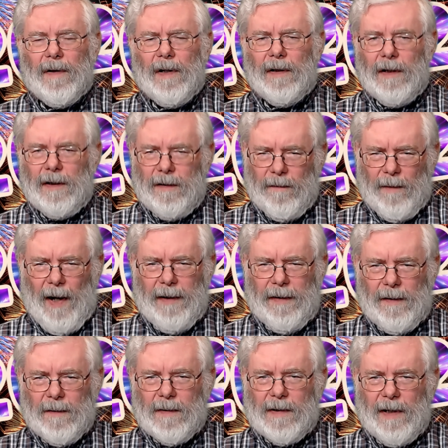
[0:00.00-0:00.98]
Did you write
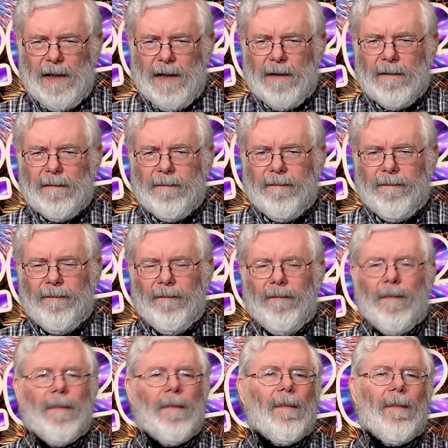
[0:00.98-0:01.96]
those down?
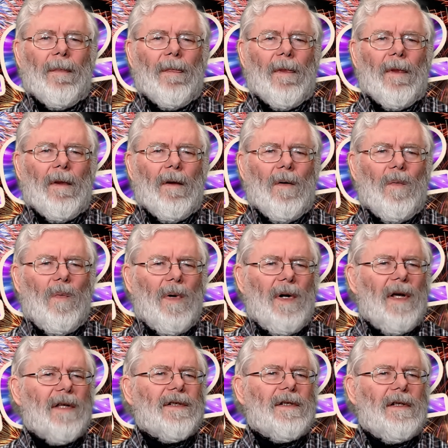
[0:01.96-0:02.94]
What
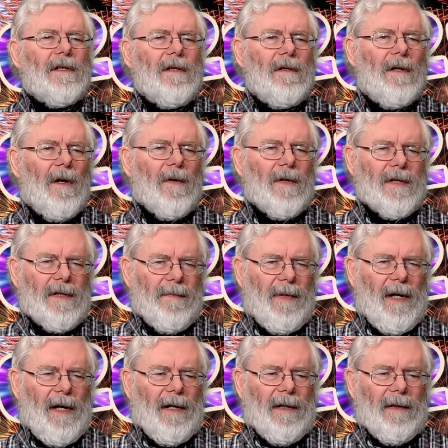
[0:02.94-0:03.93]
else did you notice
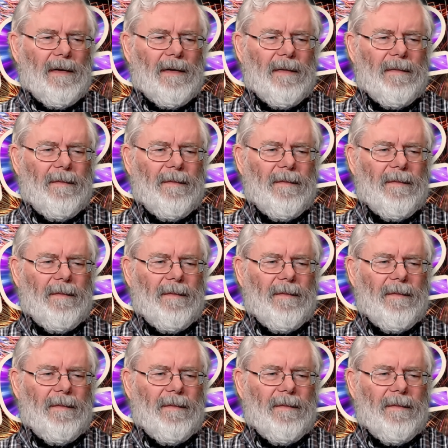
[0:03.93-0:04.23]
about it?